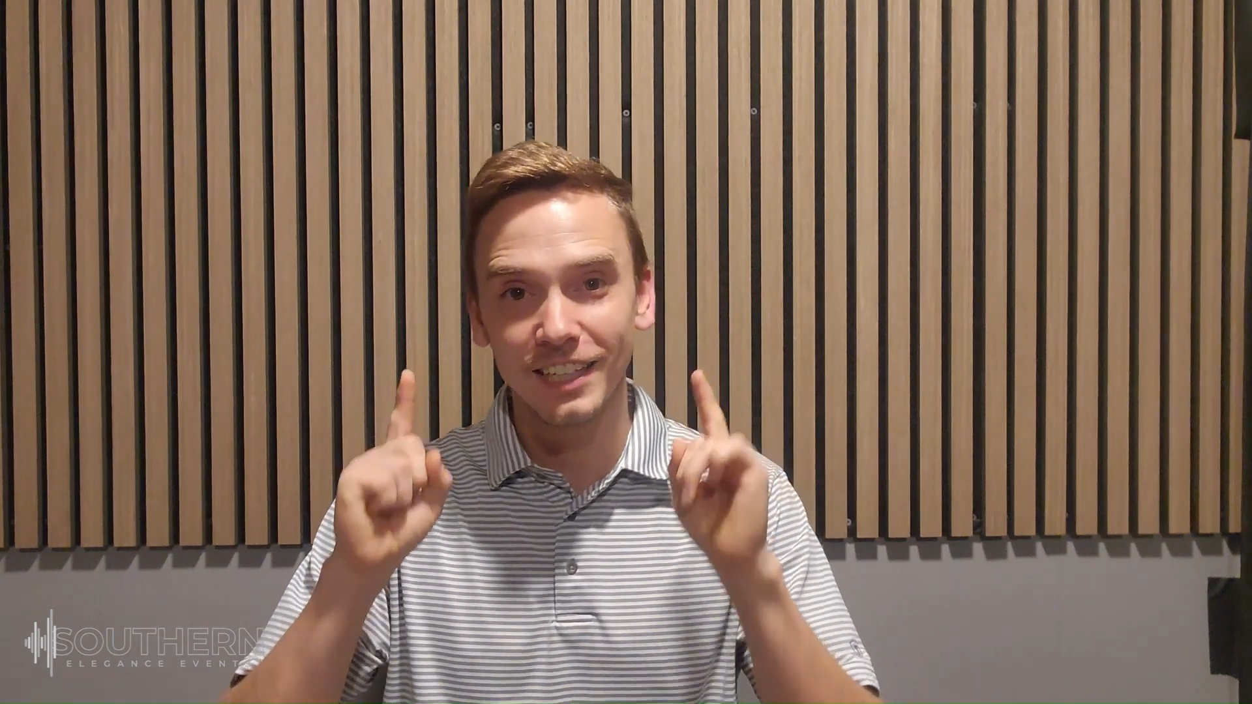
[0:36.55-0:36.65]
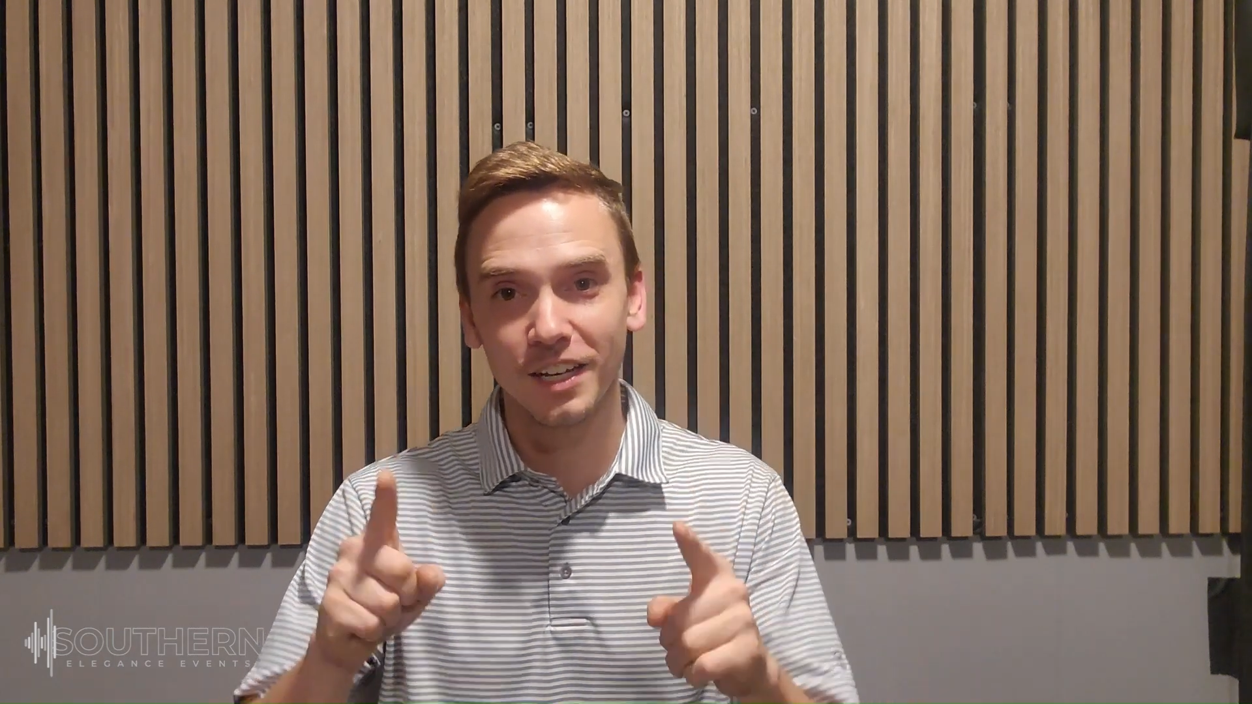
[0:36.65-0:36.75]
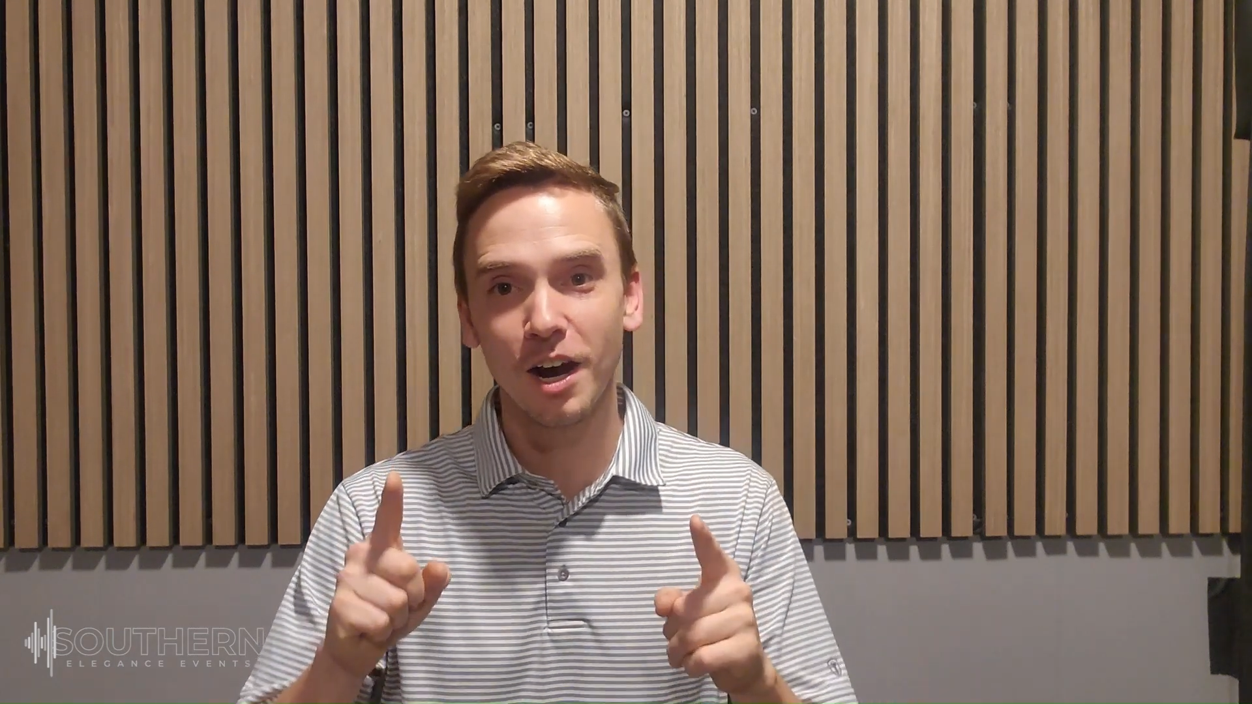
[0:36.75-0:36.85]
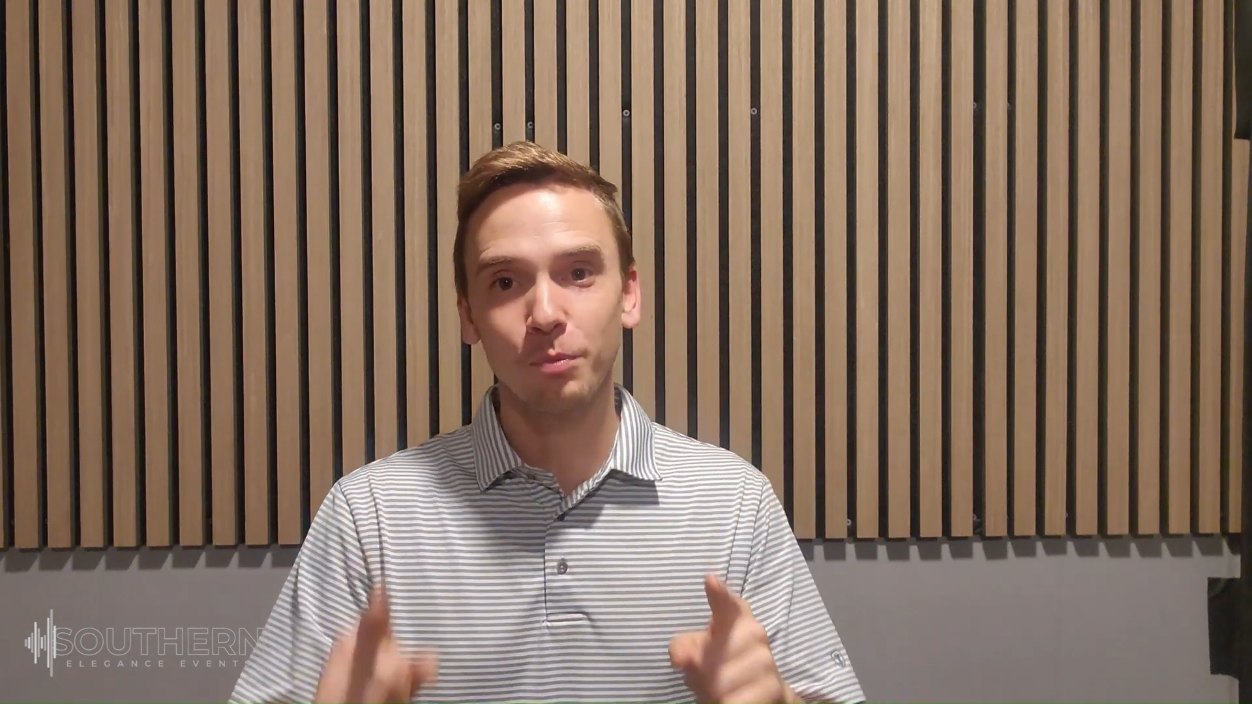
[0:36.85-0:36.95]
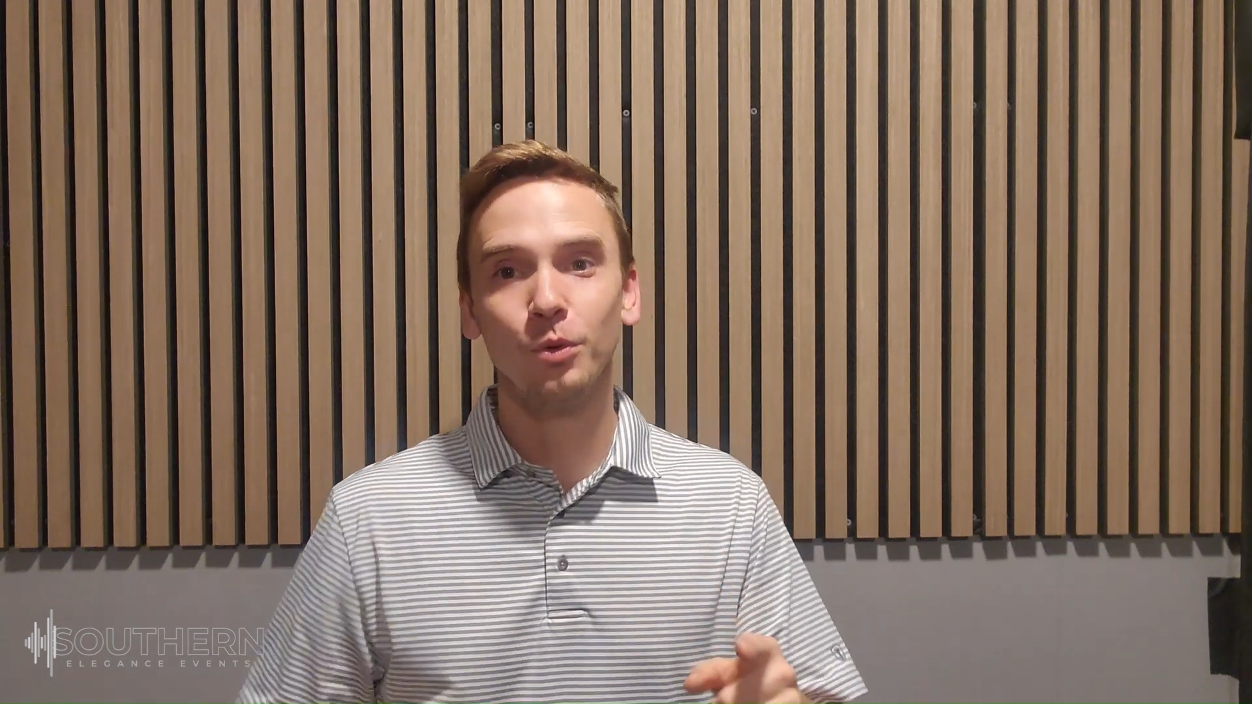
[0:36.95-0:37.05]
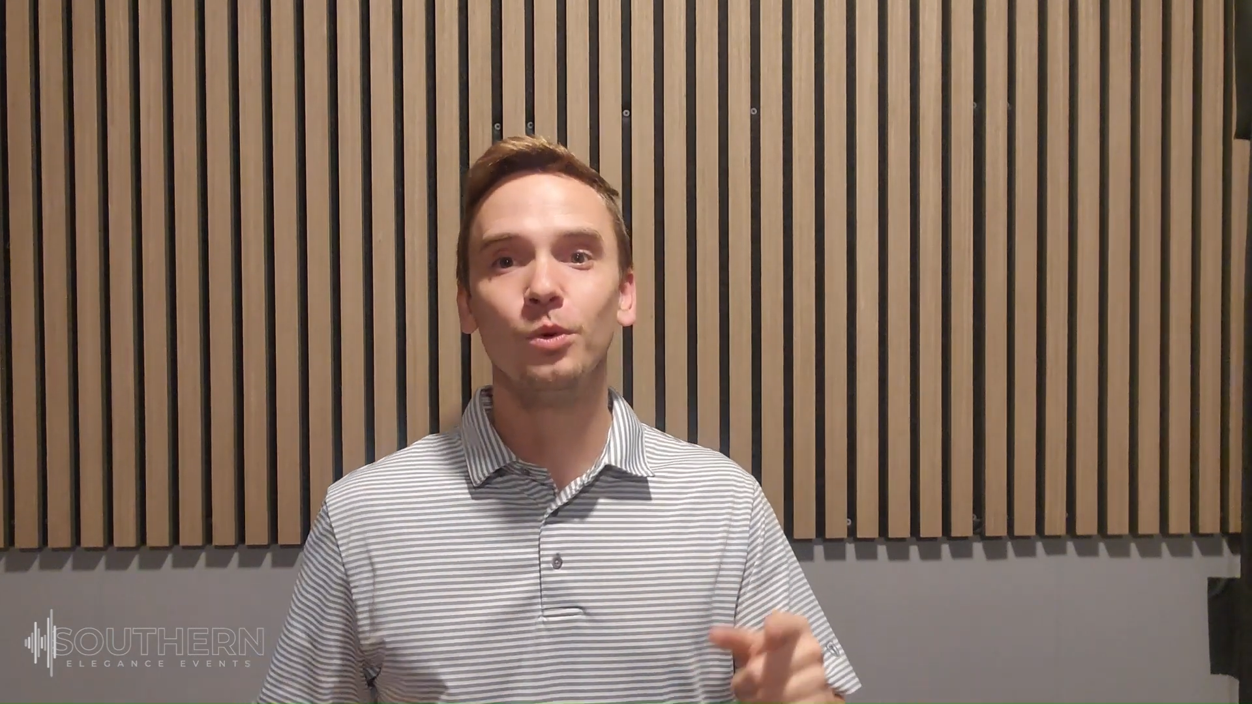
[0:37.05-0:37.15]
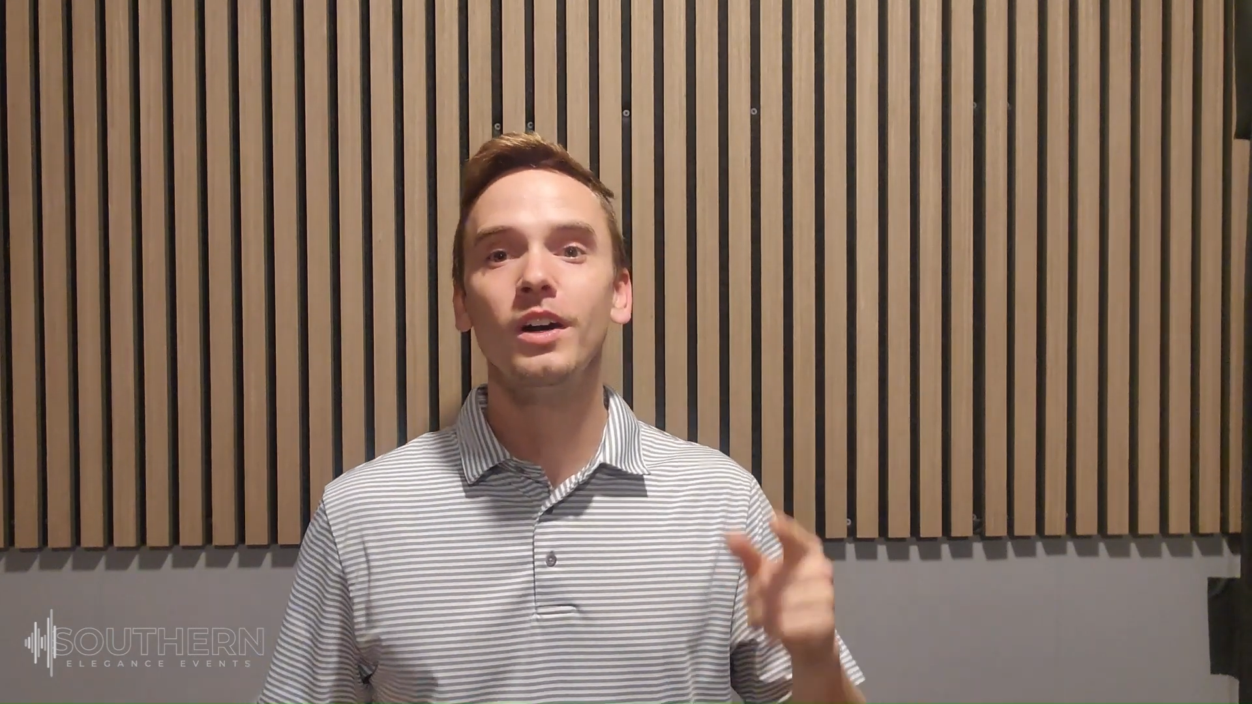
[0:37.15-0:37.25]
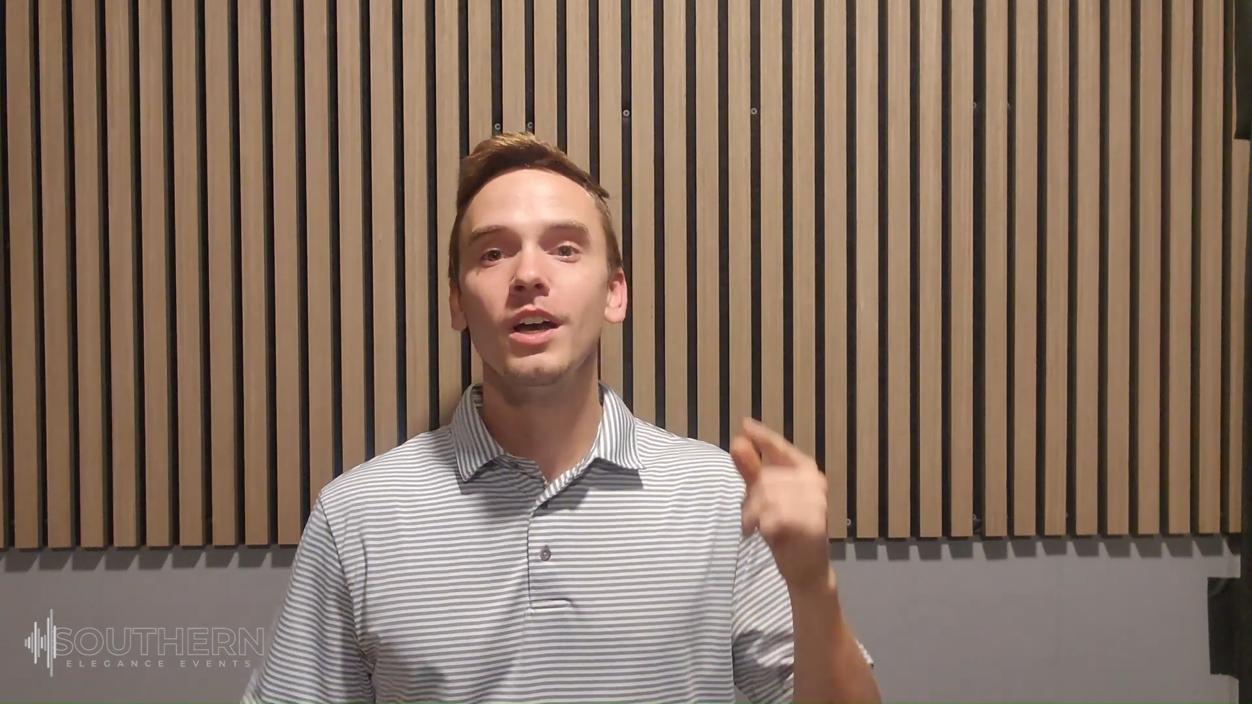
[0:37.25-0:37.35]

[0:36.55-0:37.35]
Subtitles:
a couple